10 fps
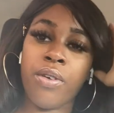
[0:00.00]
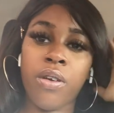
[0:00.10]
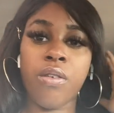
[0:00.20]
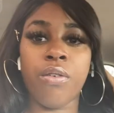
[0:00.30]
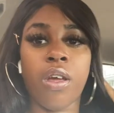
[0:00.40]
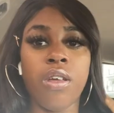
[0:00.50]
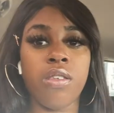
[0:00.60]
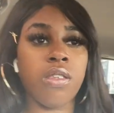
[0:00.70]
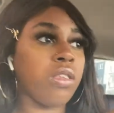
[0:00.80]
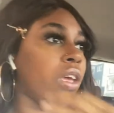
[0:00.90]

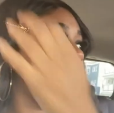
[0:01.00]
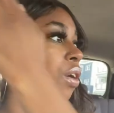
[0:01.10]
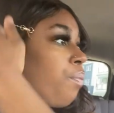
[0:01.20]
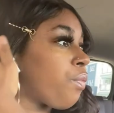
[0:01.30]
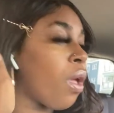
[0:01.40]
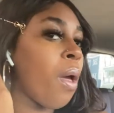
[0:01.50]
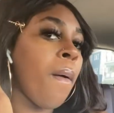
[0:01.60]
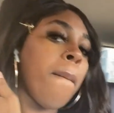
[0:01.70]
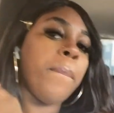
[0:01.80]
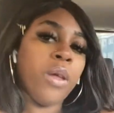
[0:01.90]
Nice, yeah.
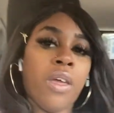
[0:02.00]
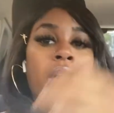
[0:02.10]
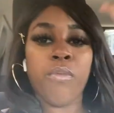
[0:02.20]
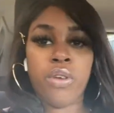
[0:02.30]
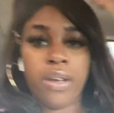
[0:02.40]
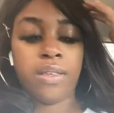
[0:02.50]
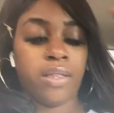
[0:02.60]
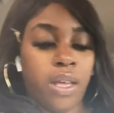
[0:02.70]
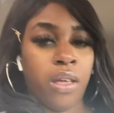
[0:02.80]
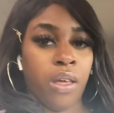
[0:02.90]
But yeah, I'm trying to
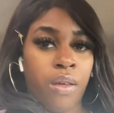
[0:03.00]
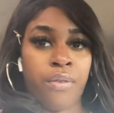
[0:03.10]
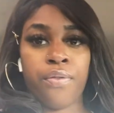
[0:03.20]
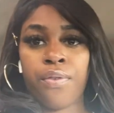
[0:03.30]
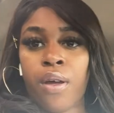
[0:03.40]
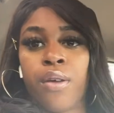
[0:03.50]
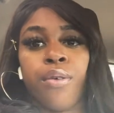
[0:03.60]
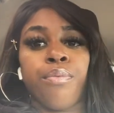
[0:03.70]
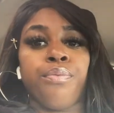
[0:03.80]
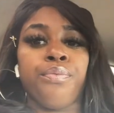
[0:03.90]
see if um,